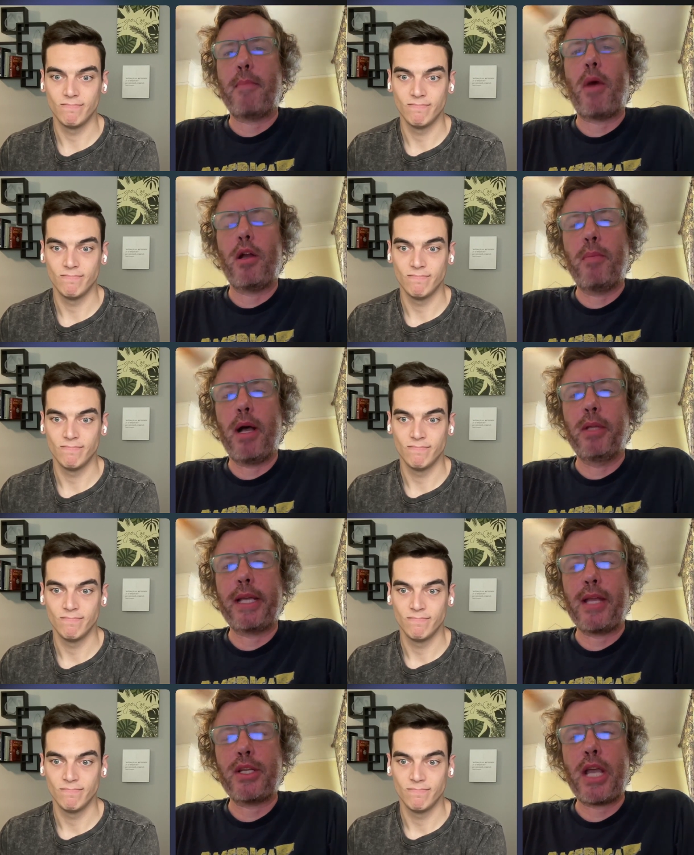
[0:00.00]
Speaker 1: modern public
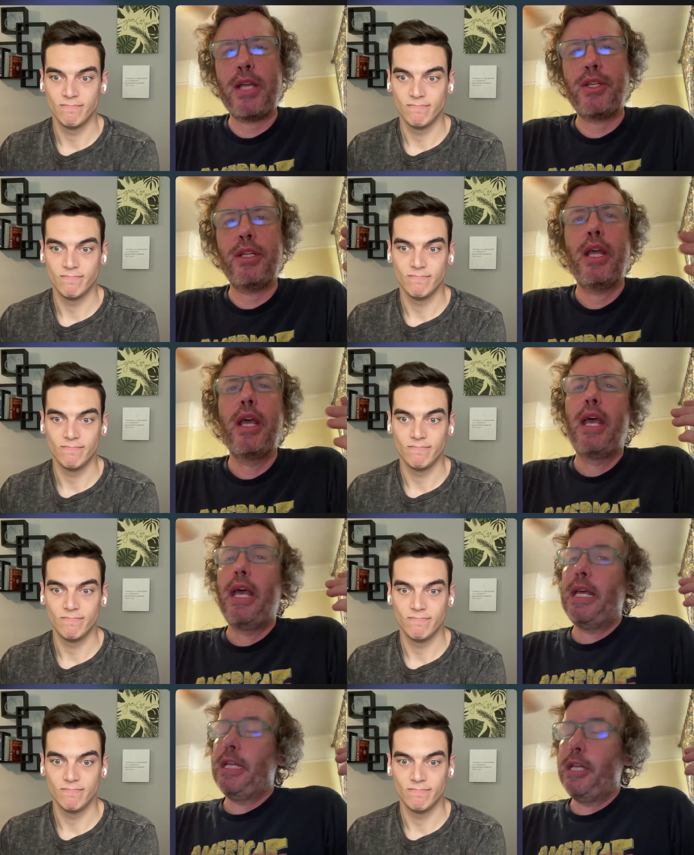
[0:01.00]
education.
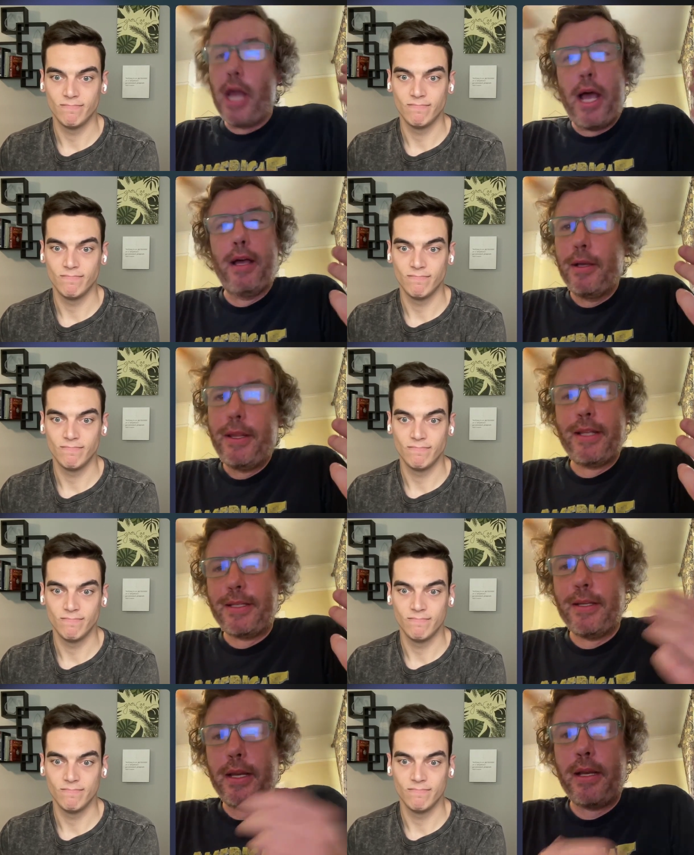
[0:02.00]
No, that's
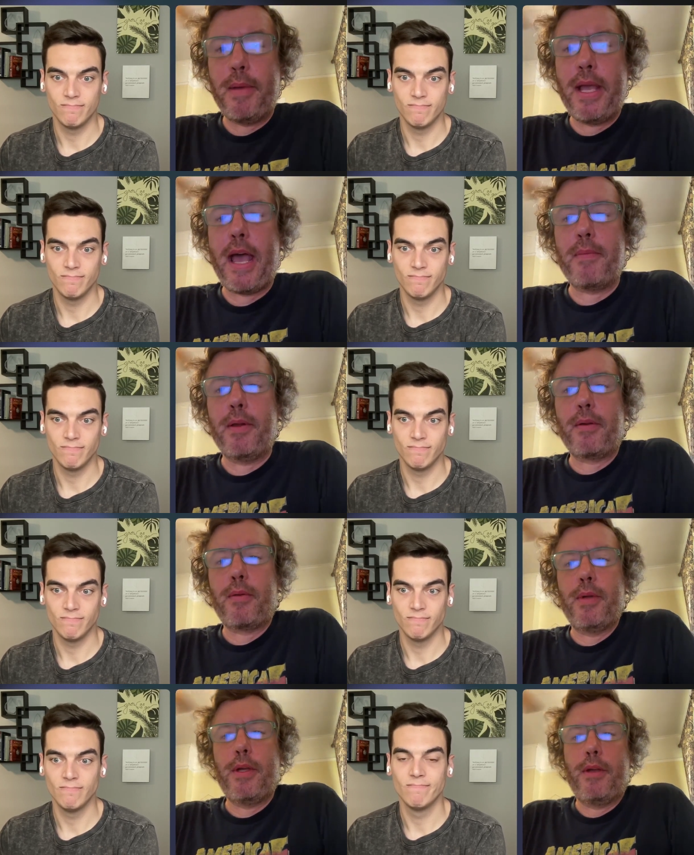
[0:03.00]
not need to be happening
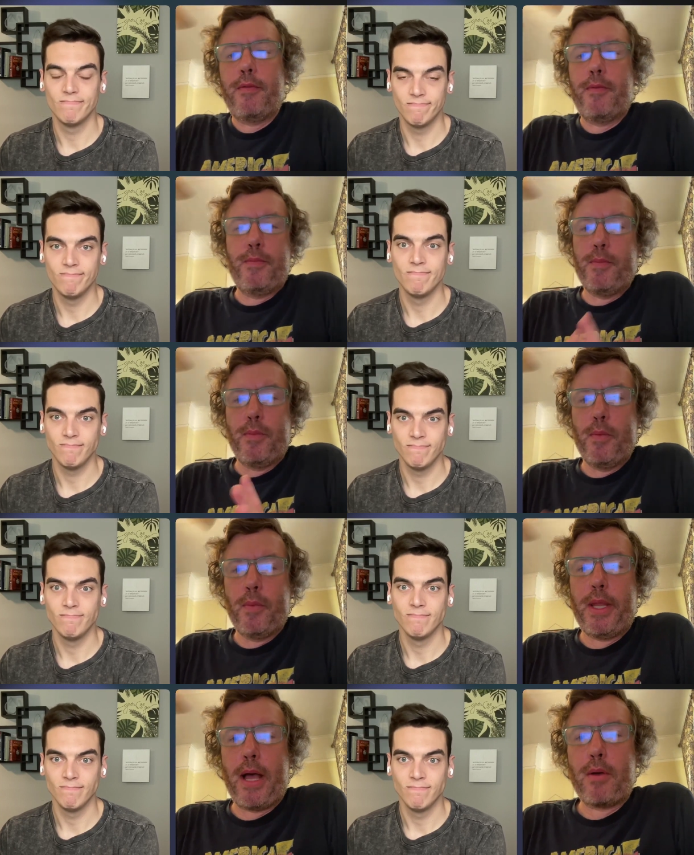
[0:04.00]
uh,
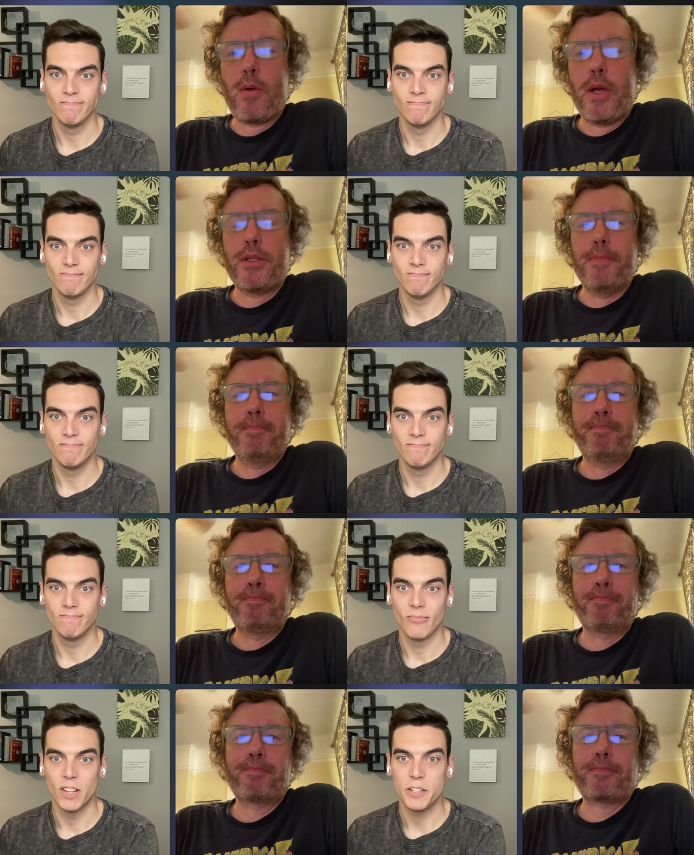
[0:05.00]
without question.
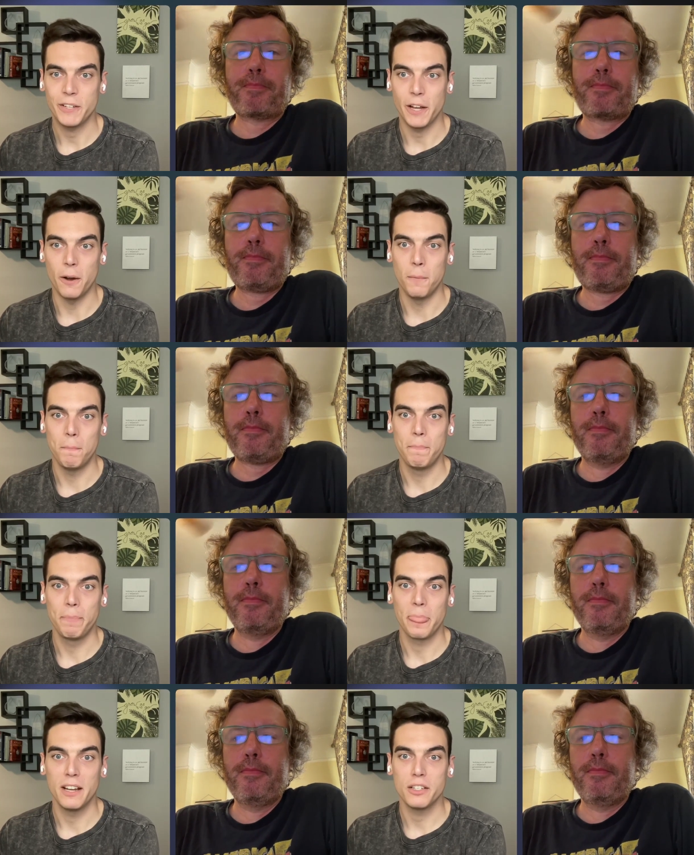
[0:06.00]
Speaker 2: So,
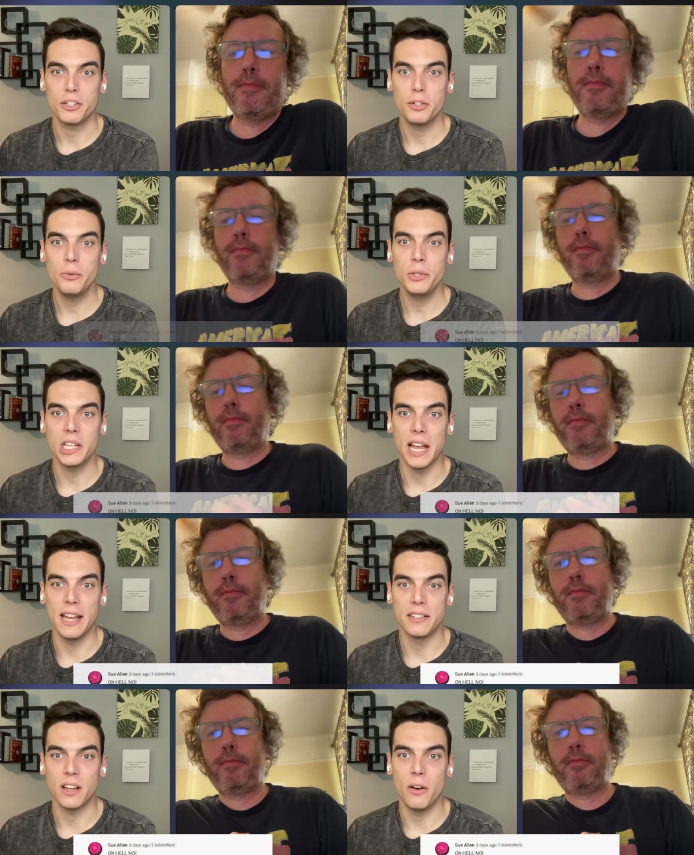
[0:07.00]
Sue
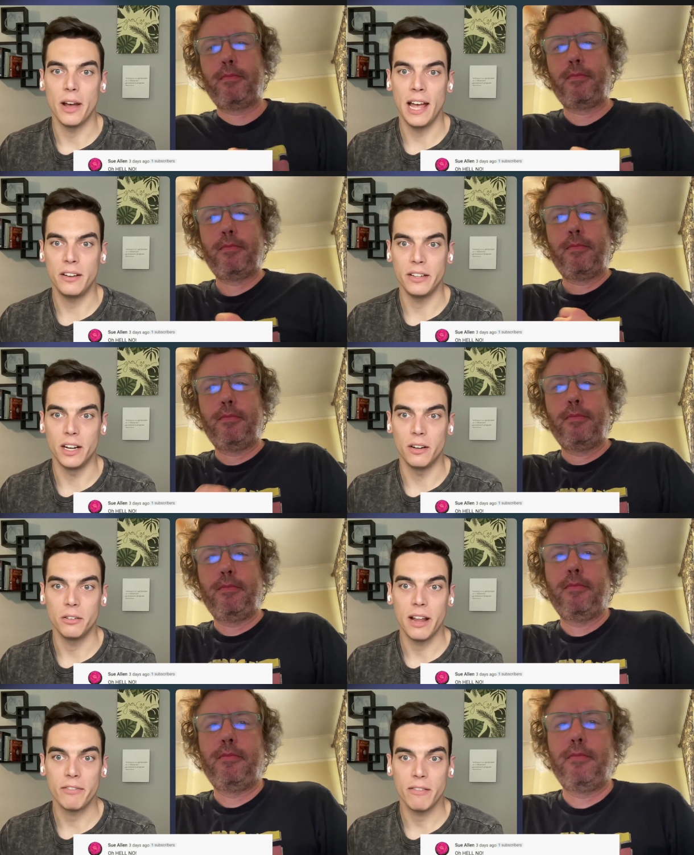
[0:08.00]
says, Oh, hell no.
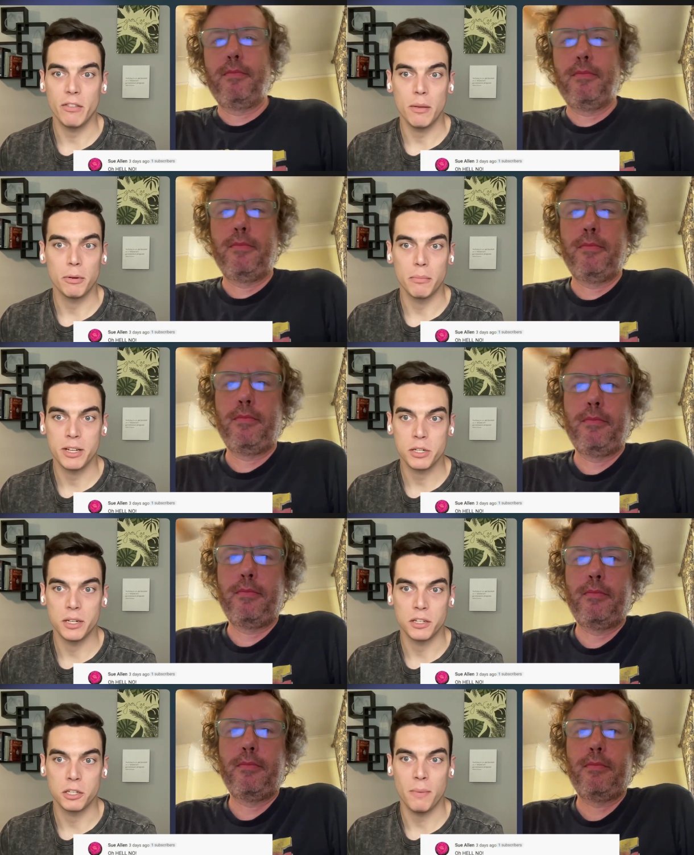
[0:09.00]
Never give them permission
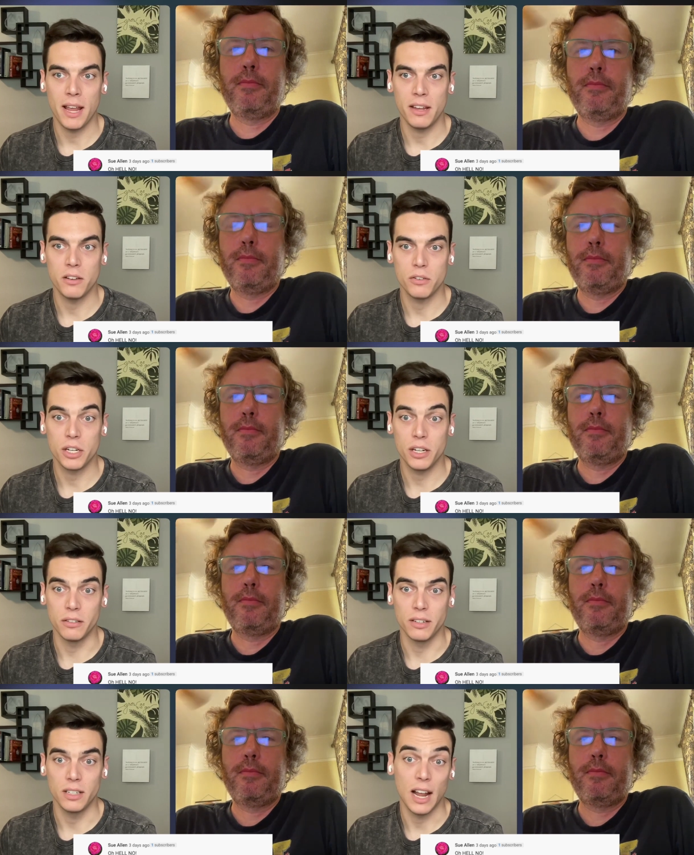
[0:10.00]
to spank your
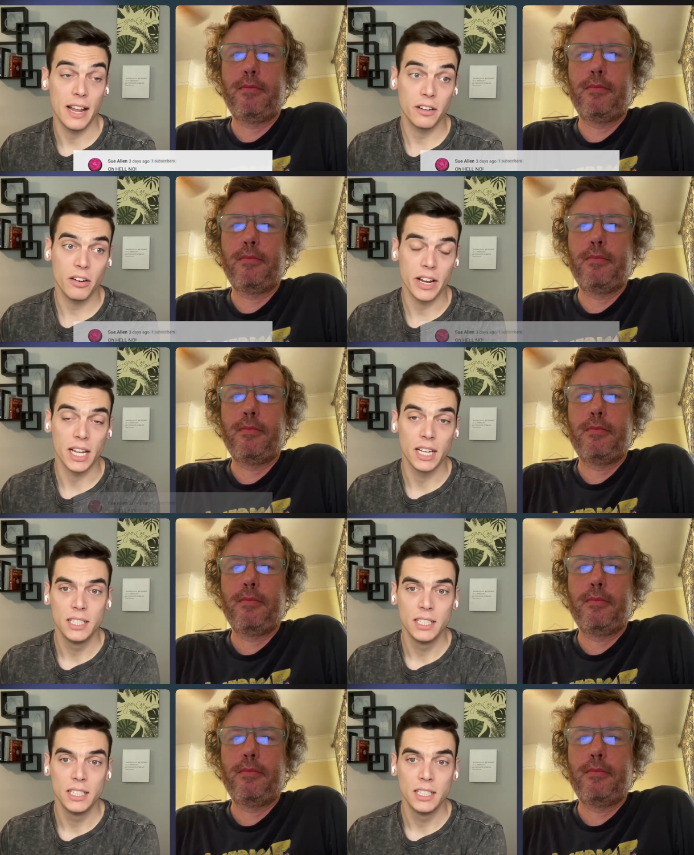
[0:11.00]
children. I agree.